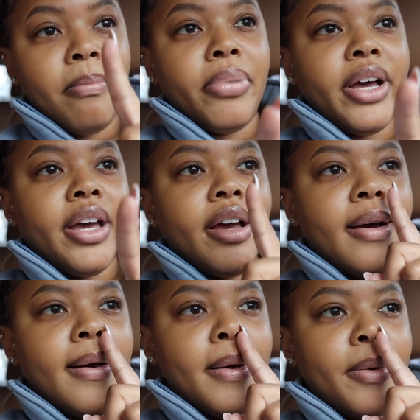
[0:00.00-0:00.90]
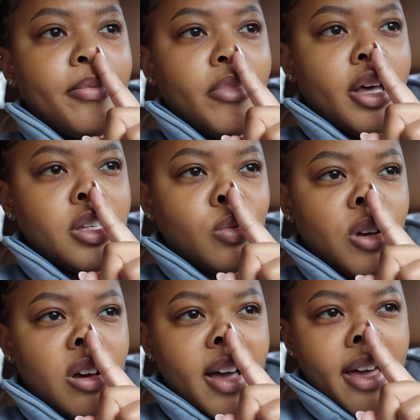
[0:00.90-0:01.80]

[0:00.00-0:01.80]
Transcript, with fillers: But um as well